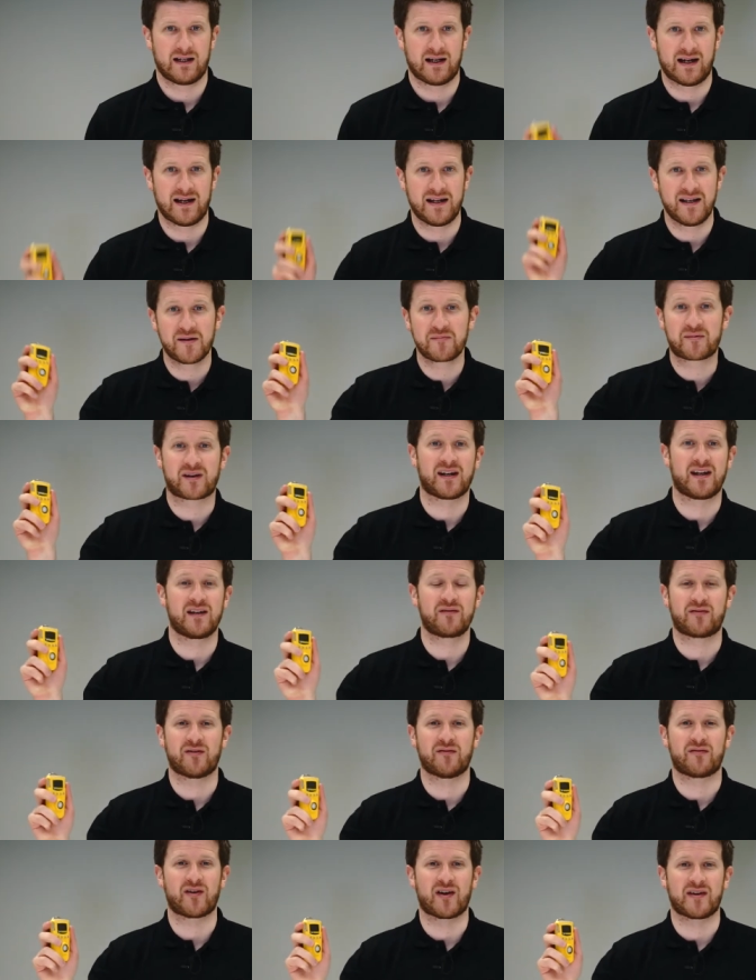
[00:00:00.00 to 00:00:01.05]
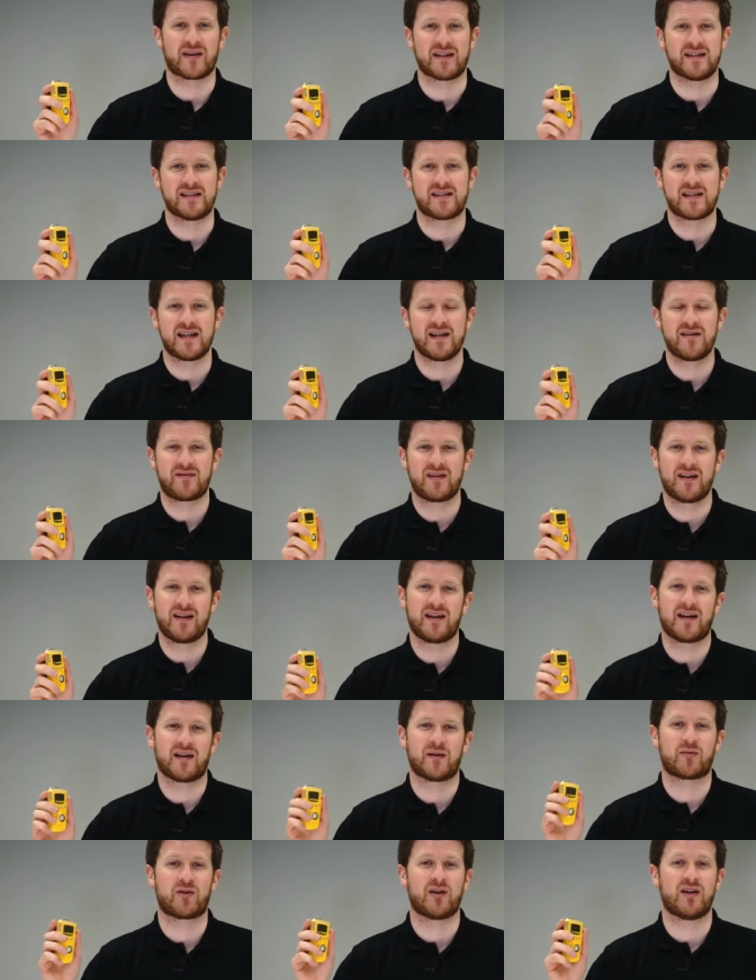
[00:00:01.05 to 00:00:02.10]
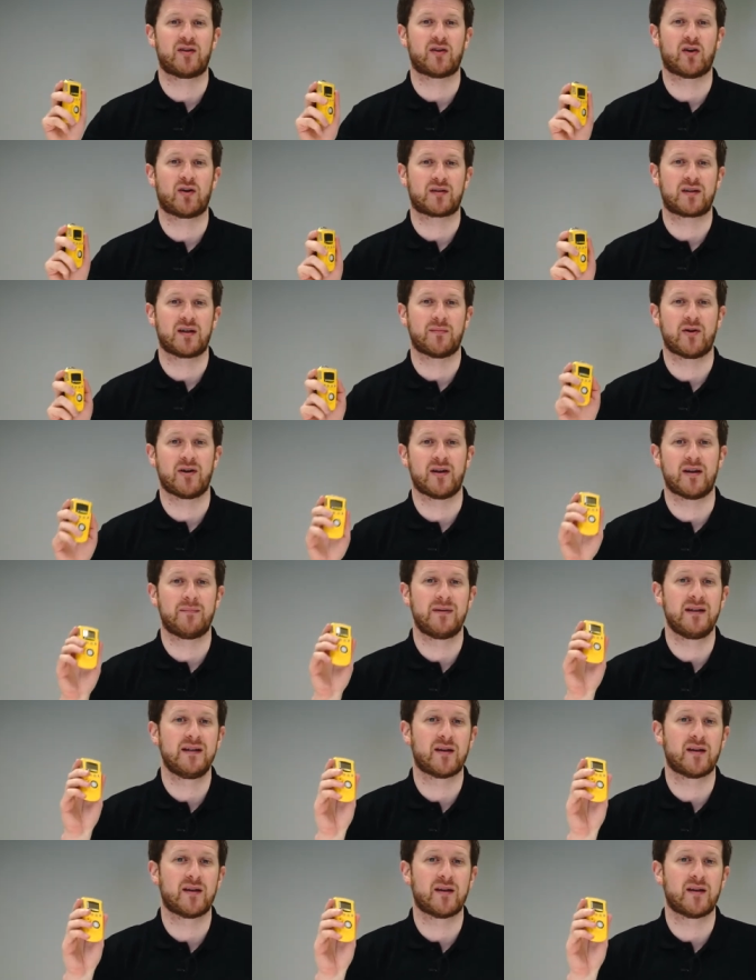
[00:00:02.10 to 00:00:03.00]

I am Craig from Frontline Safety and I'm going to talk to you about the B